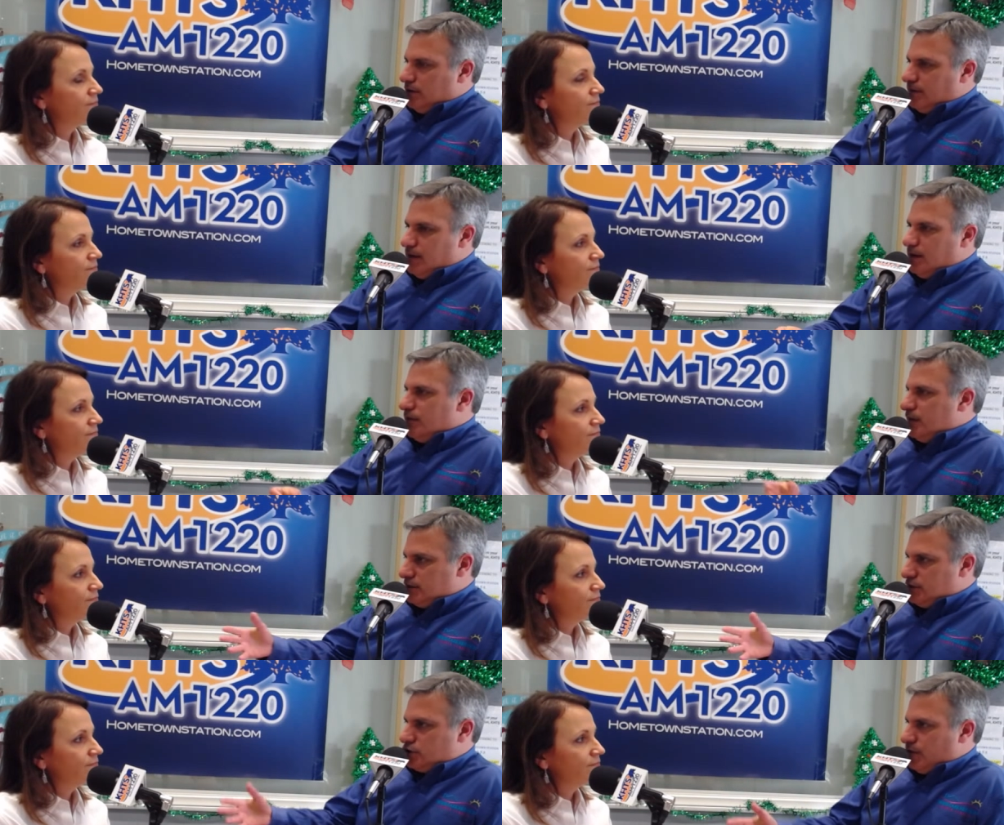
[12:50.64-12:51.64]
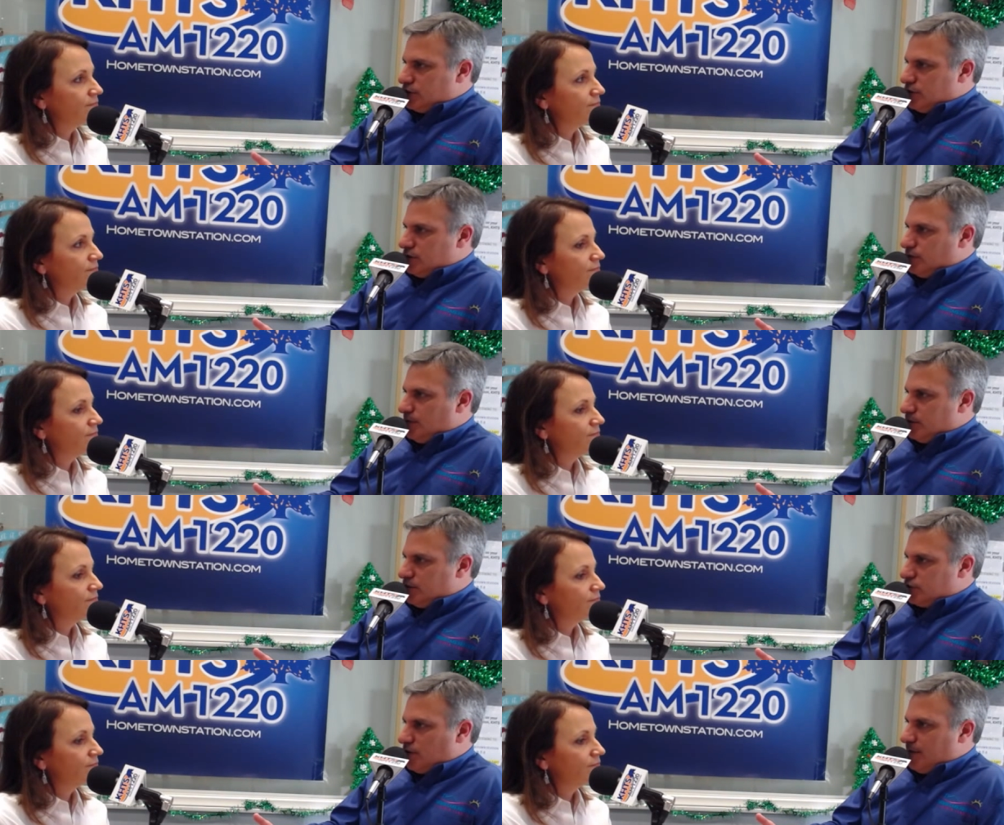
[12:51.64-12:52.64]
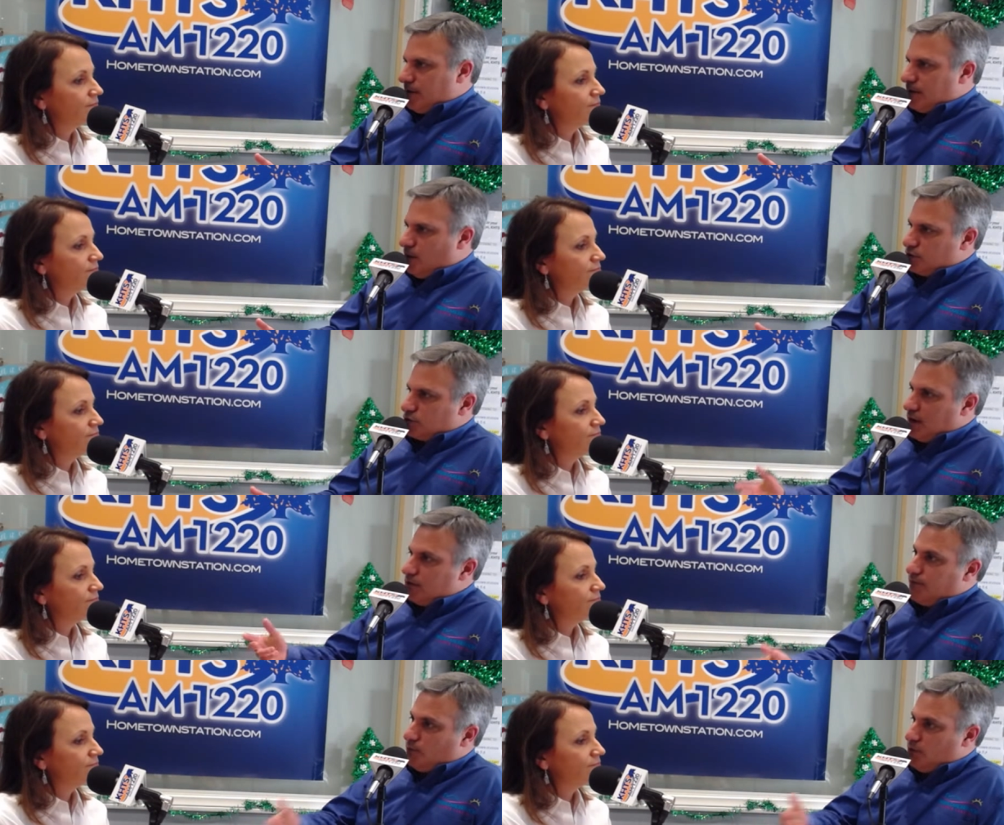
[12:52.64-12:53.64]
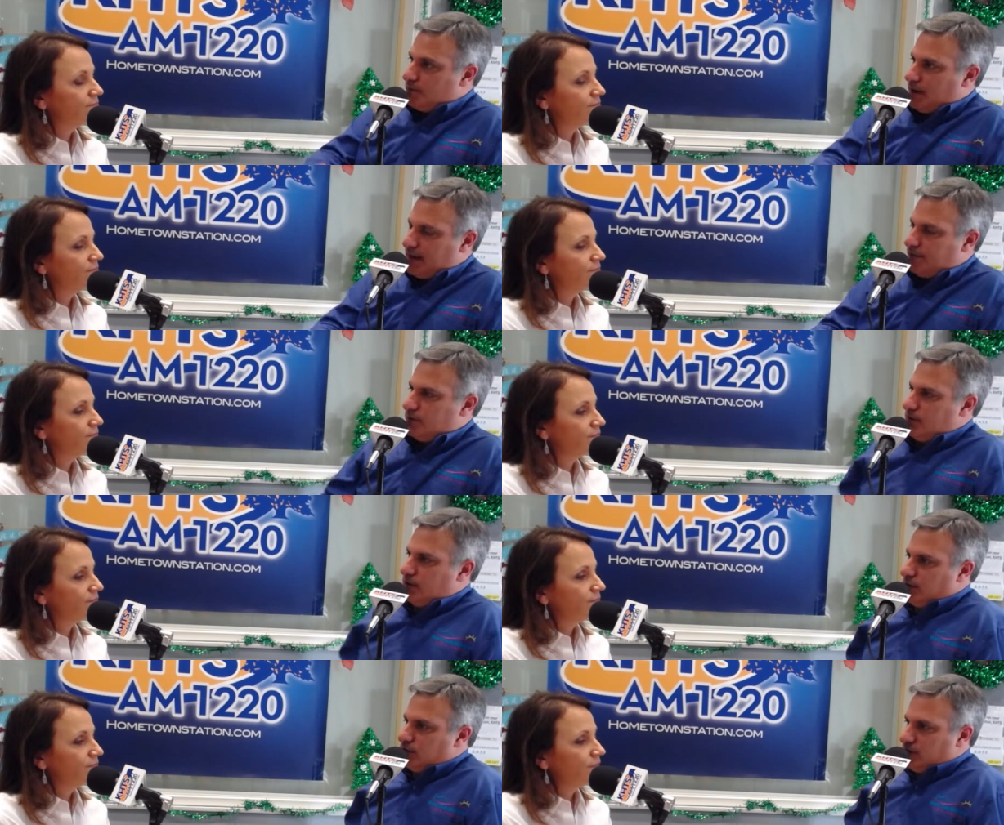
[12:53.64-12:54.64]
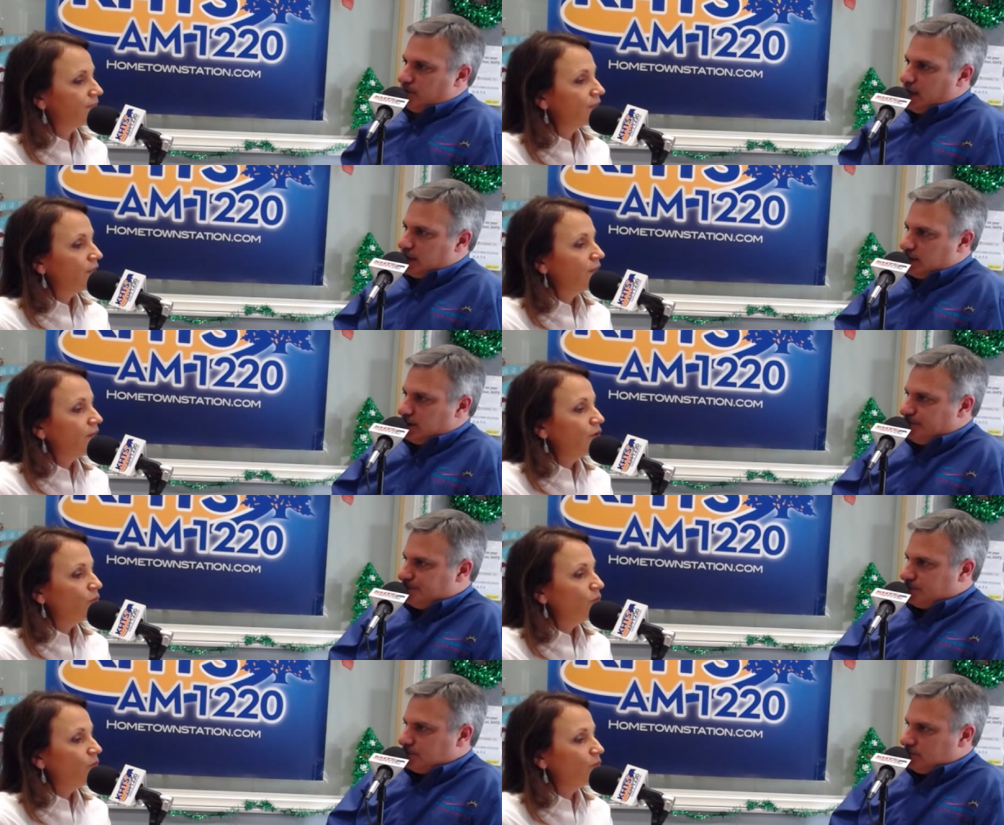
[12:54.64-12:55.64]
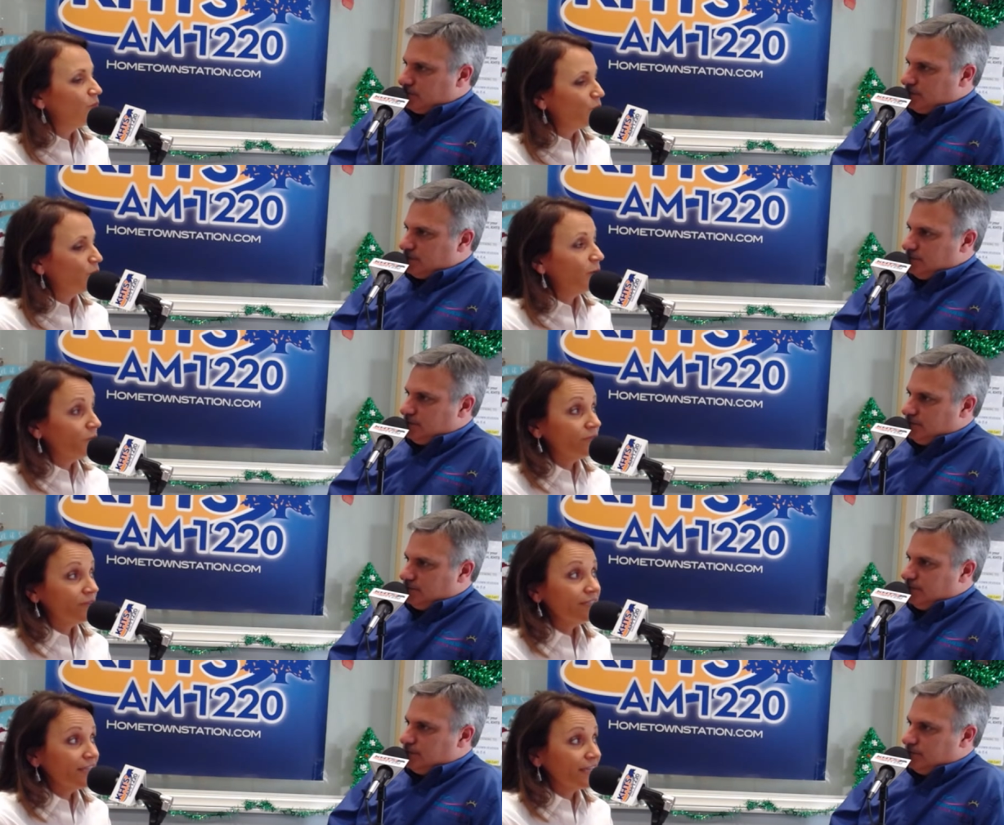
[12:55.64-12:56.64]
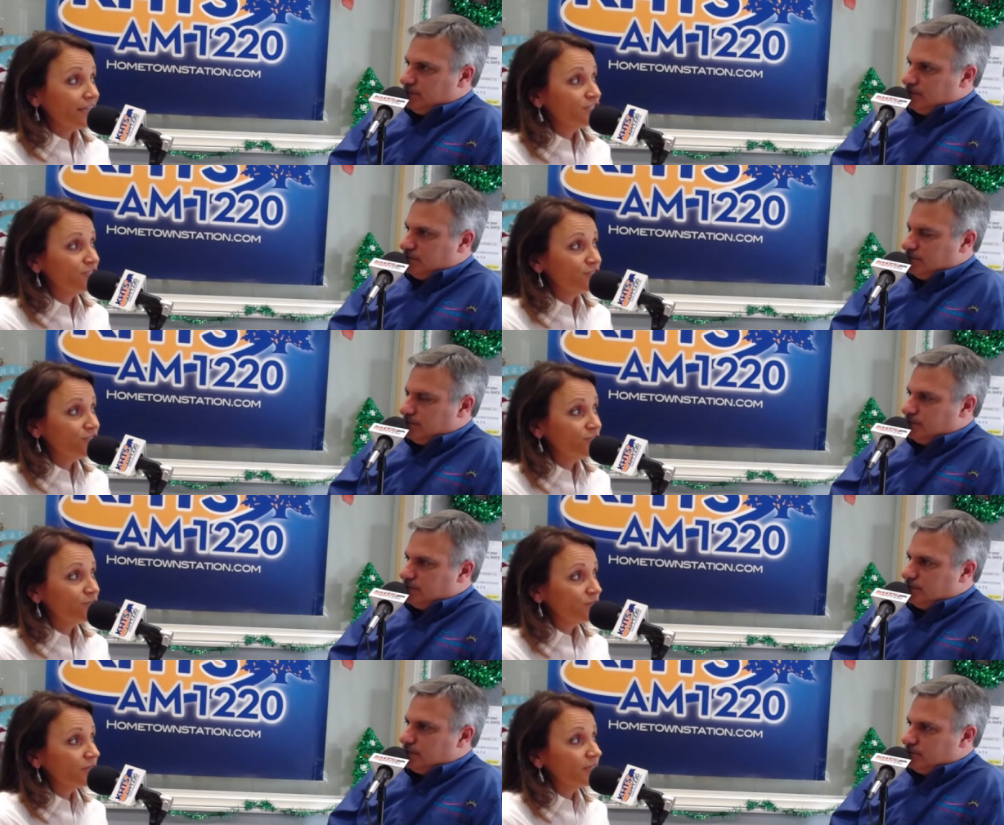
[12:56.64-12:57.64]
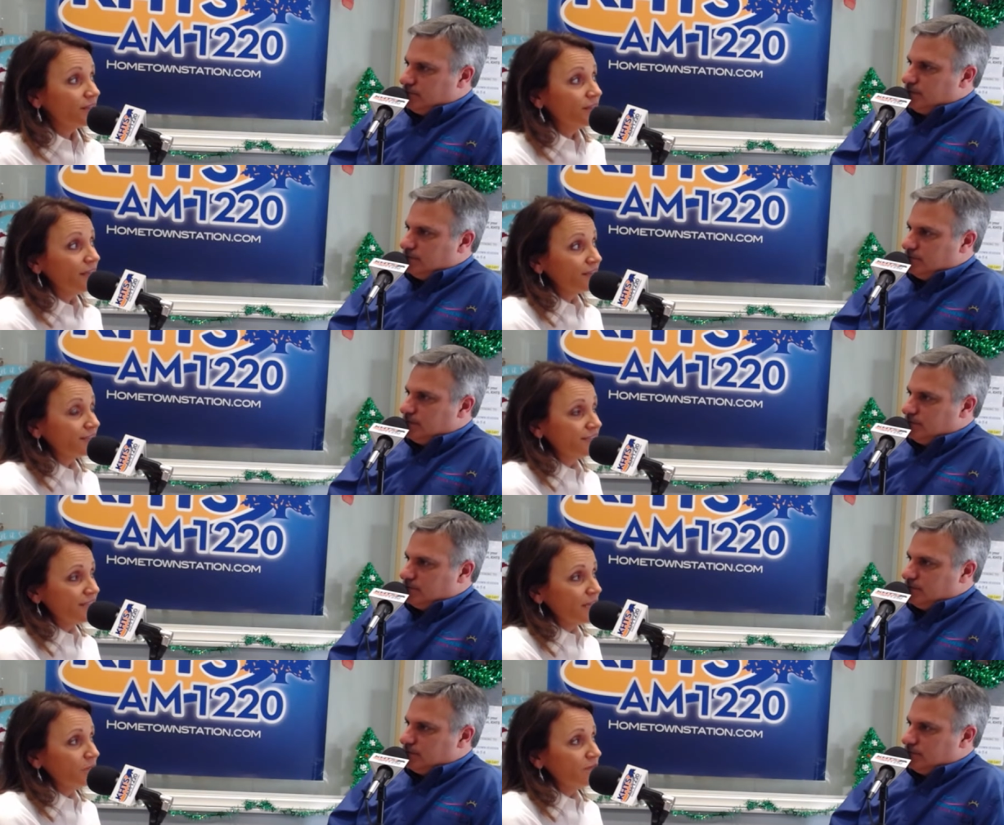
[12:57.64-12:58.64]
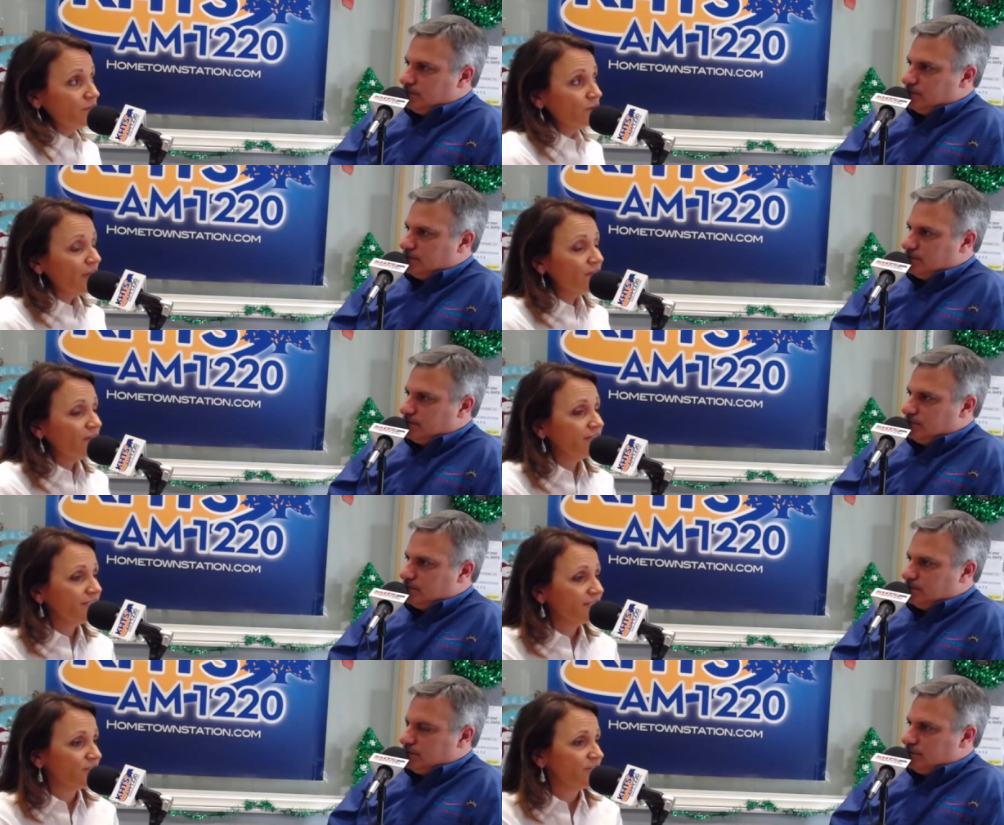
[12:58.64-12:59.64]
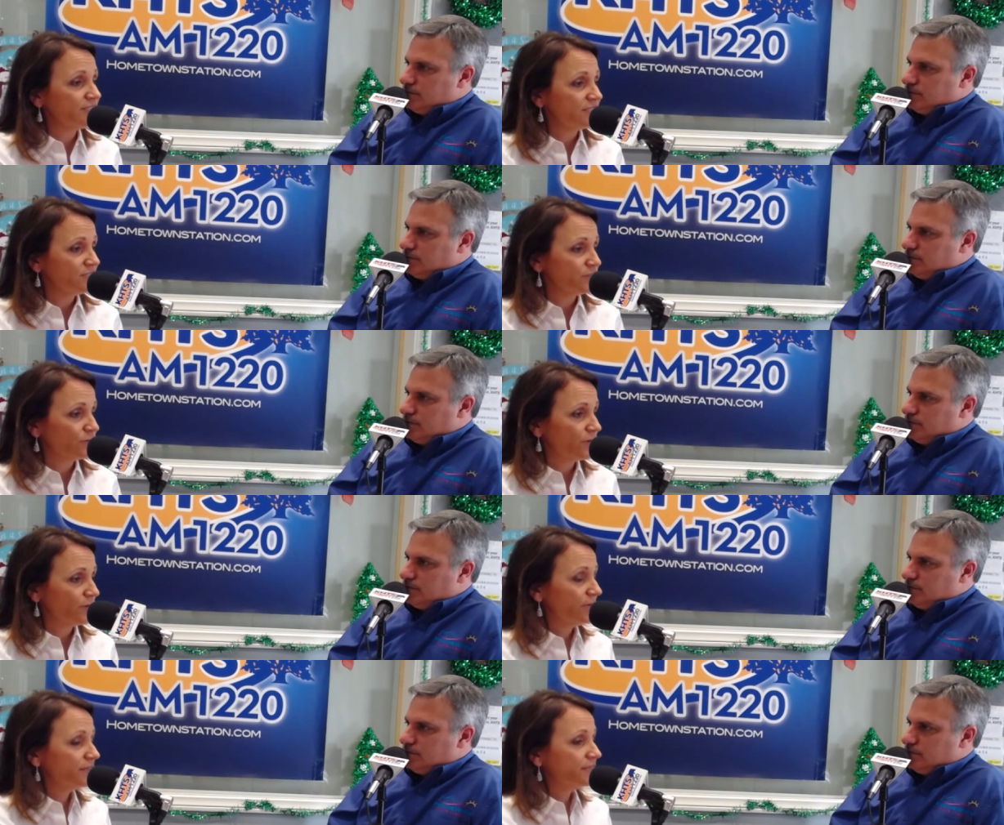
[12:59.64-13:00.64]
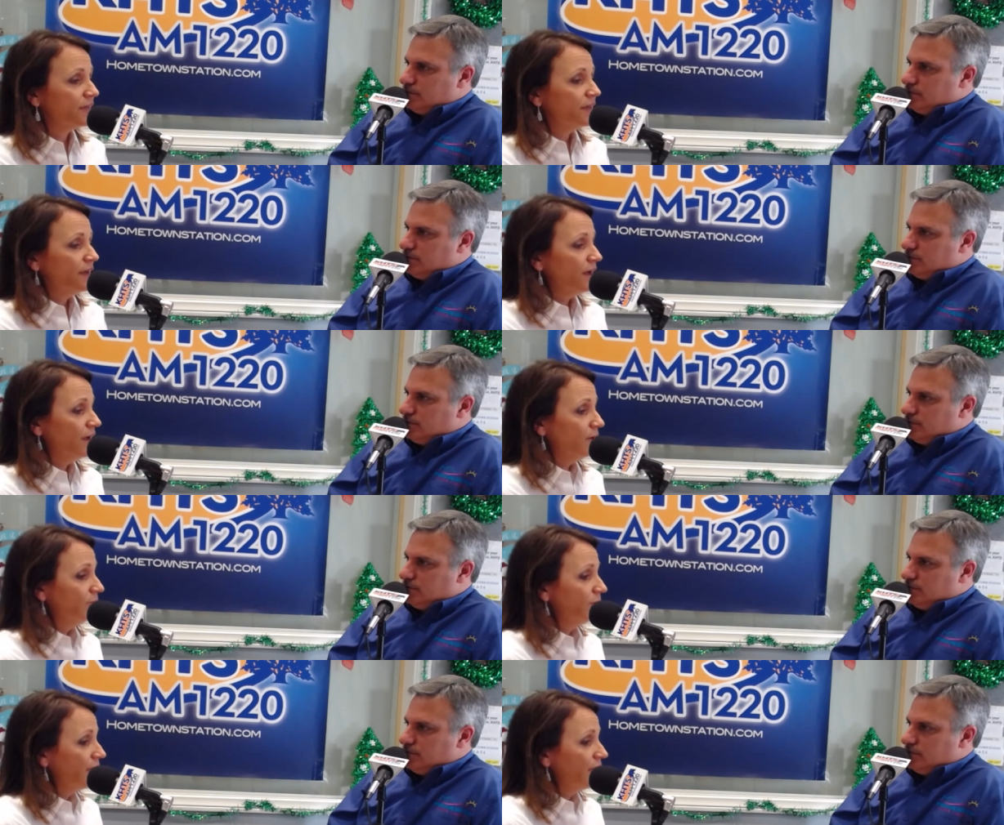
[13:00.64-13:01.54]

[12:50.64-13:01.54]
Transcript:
Speaker 1: in these situations we've been describing that we're trying to avoid by having a mediation in place?
Speaker 2: Litigation is usually the next step. If you're having a serious disagreement and a